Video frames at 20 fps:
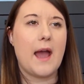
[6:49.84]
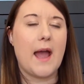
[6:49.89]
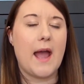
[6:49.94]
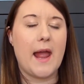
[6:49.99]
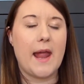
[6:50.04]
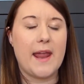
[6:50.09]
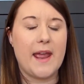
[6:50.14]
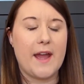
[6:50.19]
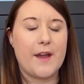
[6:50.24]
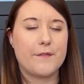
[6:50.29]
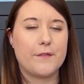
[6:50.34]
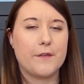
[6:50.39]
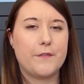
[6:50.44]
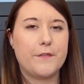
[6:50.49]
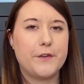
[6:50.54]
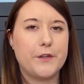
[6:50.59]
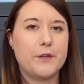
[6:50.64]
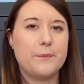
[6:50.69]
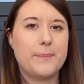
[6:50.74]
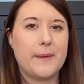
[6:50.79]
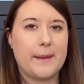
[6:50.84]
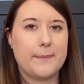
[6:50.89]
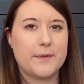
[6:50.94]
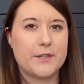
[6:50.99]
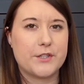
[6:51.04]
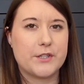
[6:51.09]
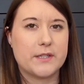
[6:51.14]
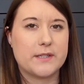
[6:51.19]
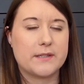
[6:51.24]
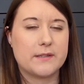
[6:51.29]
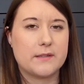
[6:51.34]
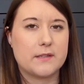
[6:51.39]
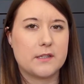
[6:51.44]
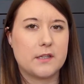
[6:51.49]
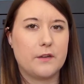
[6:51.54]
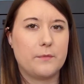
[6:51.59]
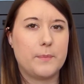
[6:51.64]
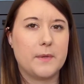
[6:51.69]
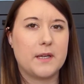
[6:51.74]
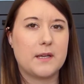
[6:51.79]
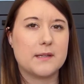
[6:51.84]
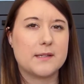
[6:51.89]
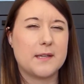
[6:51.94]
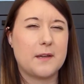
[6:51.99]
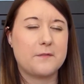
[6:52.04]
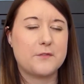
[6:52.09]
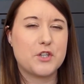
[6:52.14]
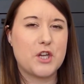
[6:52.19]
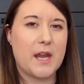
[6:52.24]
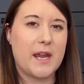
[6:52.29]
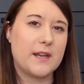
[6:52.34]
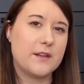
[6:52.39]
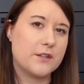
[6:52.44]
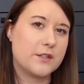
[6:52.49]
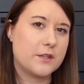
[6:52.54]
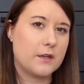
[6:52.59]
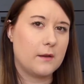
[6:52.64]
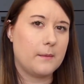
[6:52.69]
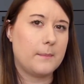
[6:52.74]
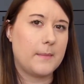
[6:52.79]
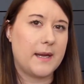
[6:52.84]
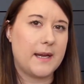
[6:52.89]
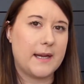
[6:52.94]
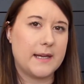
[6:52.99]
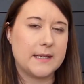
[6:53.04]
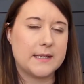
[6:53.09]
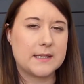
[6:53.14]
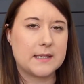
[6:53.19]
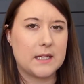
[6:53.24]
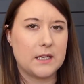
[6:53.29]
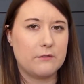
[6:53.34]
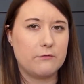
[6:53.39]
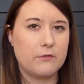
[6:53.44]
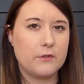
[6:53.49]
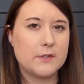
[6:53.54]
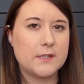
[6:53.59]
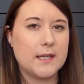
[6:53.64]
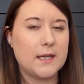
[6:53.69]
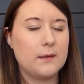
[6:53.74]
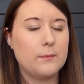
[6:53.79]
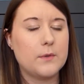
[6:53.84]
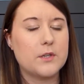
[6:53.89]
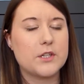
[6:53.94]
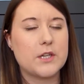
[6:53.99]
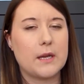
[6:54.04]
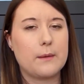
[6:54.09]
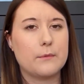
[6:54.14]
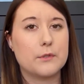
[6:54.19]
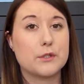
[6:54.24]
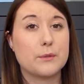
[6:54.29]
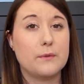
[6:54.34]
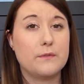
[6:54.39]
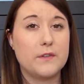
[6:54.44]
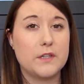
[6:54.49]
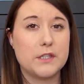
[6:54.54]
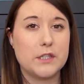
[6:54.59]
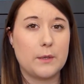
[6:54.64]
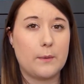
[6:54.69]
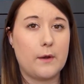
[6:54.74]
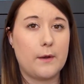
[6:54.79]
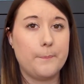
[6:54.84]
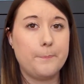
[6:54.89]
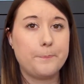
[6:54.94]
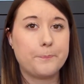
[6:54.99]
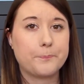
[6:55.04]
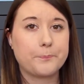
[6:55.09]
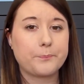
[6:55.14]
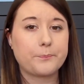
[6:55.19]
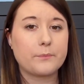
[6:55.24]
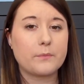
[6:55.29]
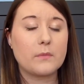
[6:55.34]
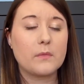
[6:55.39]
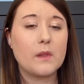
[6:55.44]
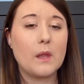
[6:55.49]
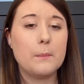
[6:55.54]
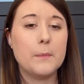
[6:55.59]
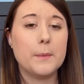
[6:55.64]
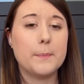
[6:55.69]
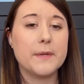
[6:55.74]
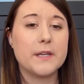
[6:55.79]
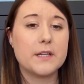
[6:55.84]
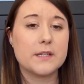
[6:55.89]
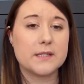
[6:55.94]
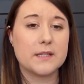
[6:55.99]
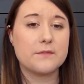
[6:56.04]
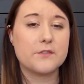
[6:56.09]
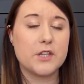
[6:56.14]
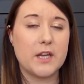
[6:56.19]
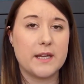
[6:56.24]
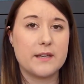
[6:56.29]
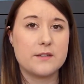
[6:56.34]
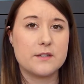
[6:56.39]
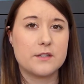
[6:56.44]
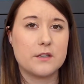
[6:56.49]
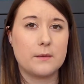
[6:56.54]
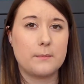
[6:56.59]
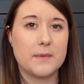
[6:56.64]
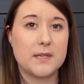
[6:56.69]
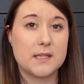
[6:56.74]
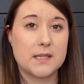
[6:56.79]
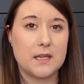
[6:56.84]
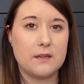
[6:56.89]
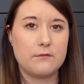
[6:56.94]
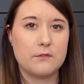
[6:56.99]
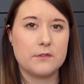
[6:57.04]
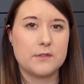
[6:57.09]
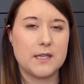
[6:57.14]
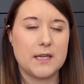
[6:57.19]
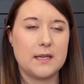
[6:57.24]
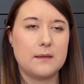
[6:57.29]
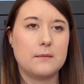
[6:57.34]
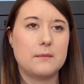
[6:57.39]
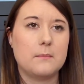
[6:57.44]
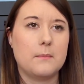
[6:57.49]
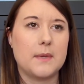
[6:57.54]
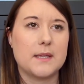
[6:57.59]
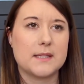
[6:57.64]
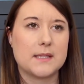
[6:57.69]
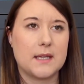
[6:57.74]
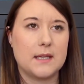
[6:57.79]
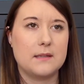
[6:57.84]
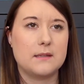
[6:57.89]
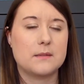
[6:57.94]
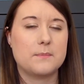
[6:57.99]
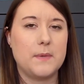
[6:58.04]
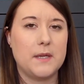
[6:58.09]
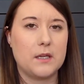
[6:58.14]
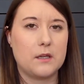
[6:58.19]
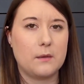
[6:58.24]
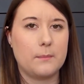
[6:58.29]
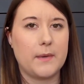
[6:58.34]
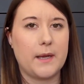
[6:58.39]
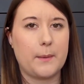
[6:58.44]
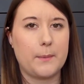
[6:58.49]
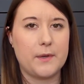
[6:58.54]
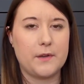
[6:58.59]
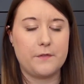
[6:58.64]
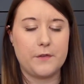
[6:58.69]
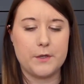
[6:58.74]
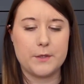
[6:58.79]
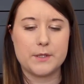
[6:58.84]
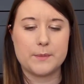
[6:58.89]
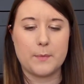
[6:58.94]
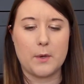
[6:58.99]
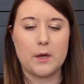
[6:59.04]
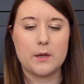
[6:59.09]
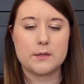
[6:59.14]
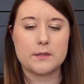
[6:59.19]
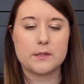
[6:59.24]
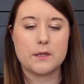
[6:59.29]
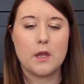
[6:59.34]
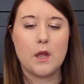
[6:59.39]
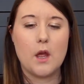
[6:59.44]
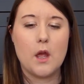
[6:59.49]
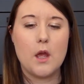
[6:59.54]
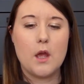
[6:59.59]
I have a few blemishes and stuff because I've changed up my skin routine, which I will do a video on. But because I've changed up my skin routine, my skin's been coming out in a few spots.